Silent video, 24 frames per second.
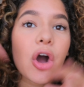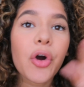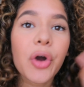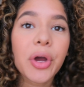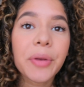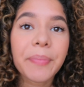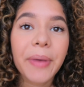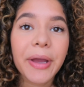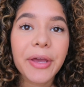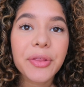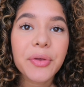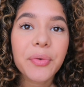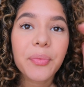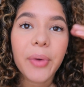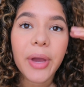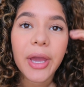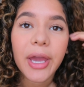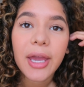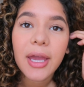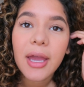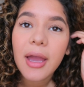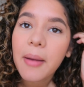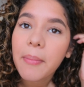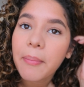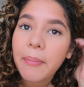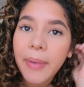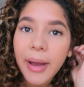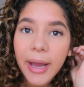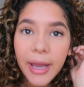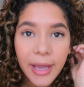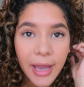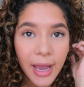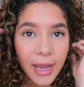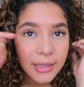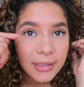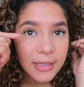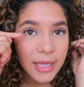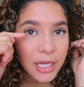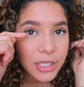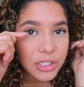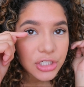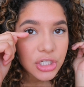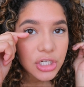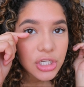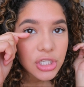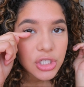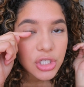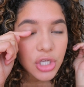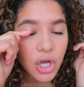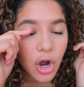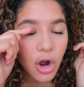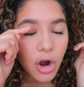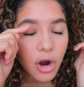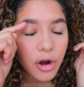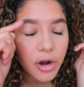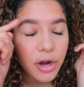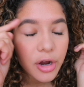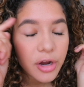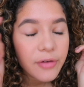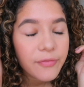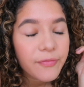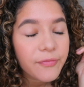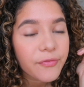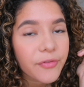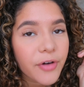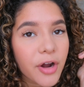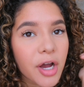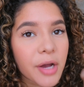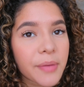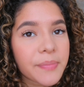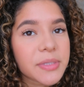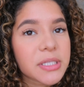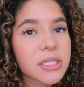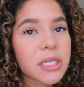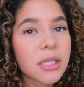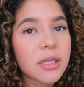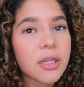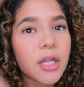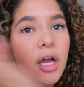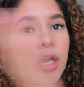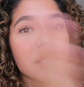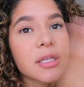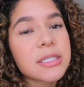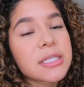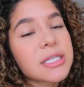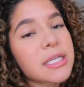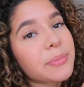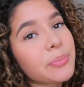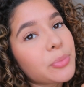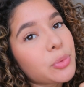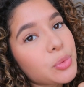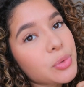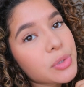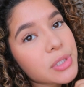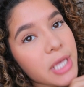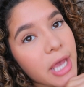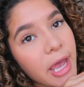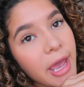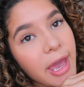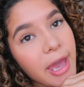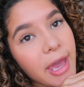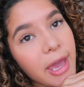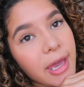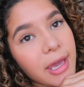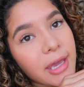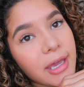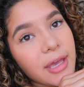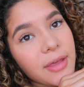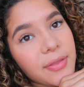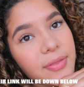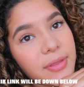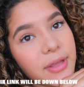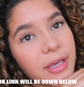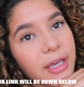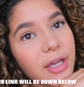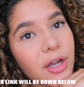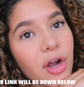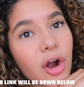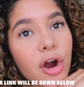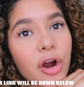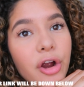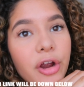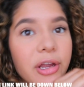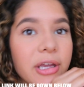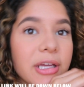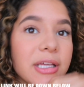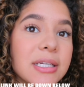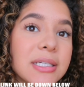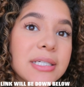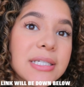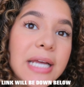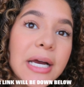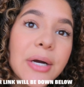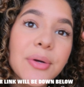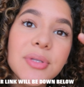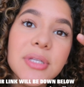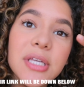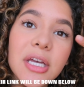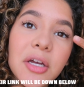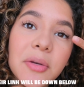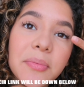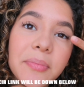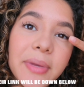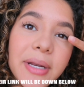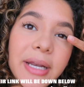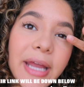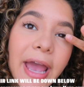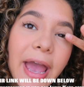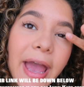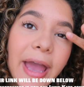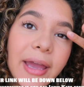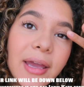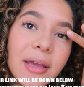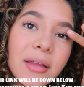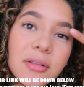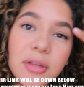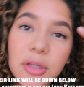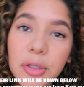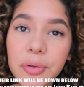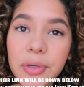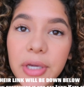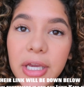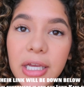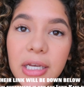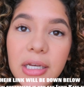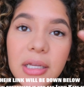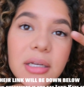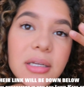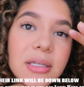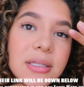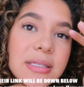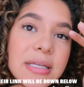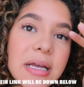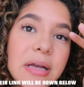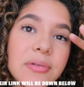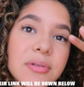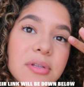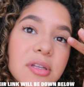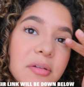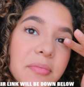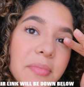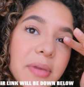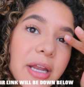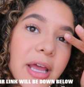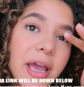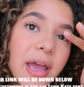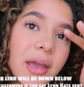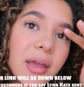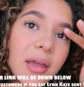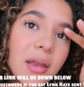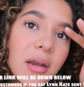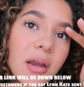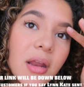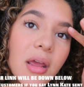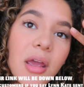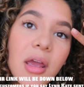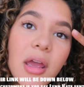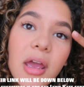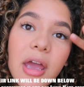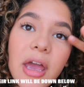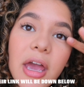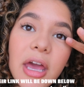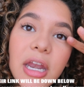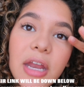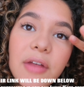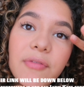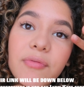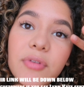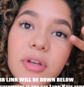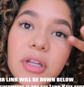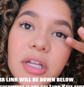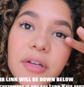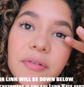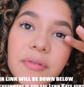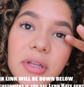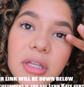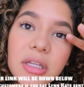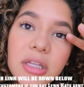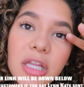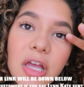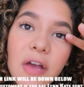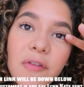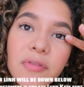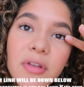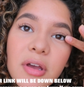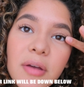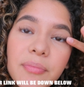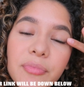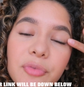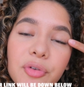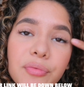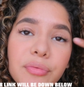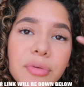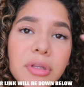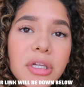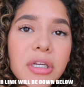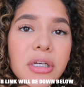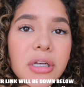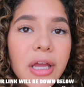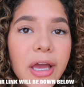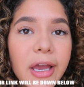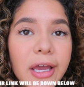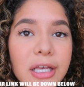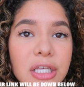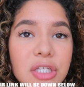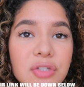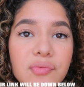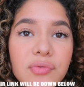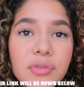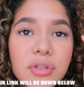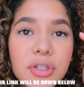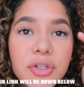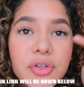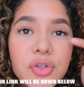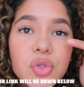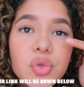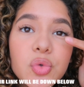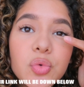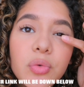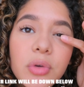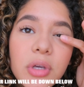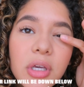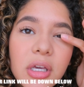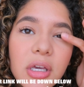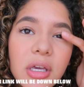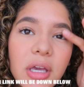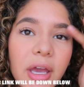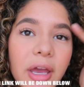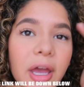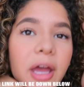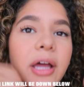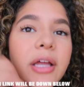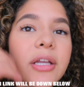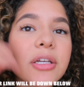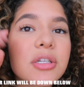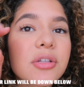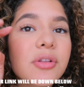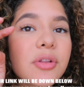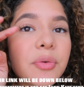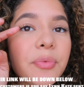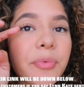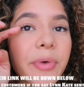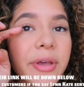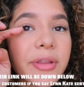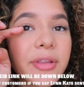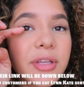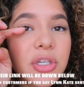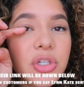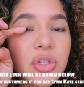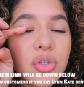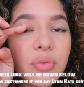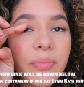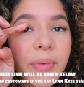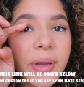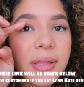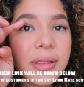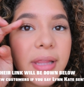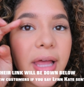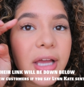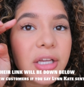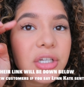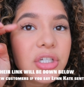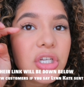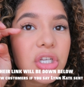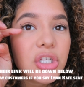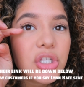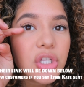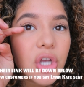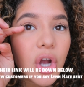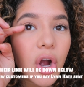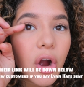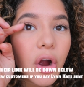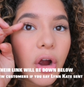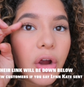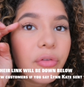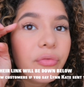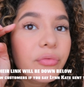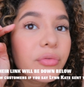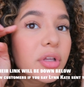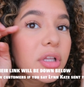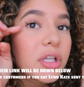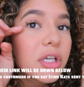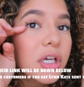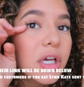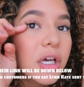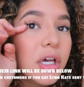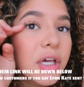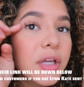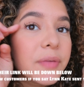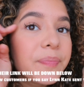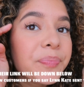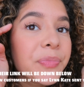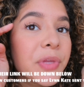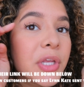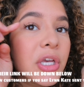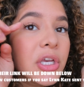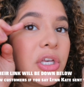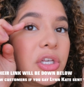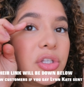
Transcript: Oh, and by the way, my eyelashes are from Salon de Bouteille. They are in downtown Manhattan, located in downtown Manhattan. And I really, really love them. They're really nice, really sweet, and the way they do my lashes are really good.